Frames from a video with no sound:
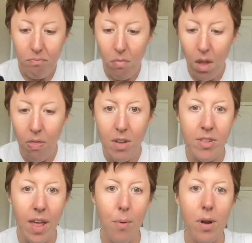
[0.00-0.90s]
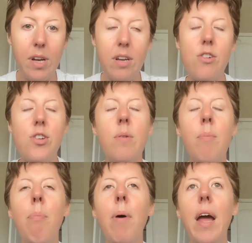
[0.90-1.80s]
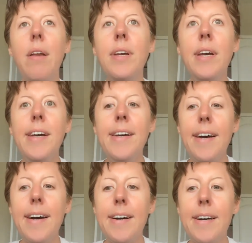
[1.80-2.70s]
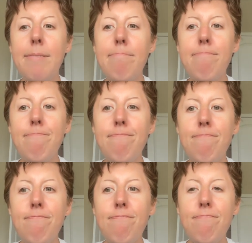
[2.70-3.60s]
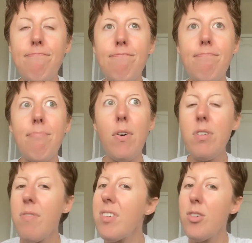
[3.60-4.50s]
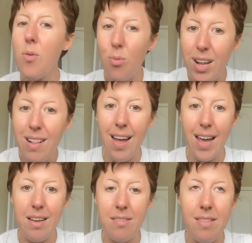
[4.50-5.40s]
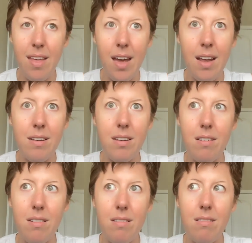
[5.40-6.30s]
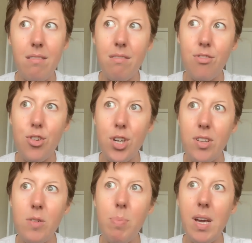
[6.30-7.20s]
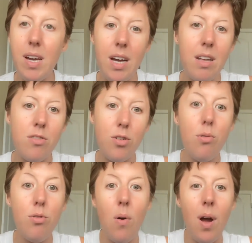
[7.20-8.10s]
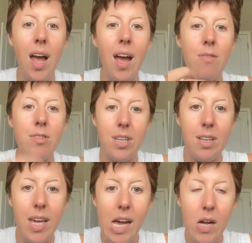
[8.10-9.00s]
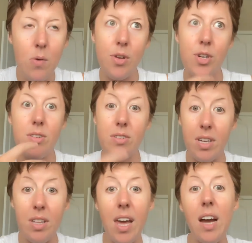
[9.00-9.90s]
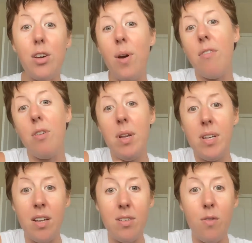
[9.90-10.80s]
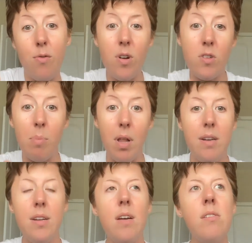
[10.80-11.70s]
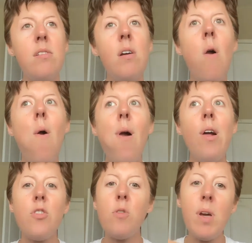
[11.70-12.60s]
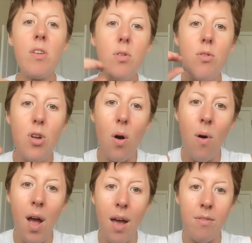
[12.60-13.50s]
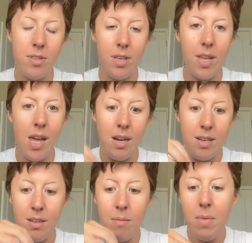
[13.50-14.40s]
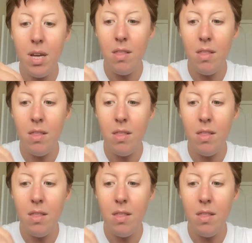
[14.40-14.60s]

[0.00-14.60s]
this thyroid condition. But um, most of us don't realize that just because you don't have celiac, which celiac you have to be tested for, it's a blood test. Just because you don't have celiac doesn't mean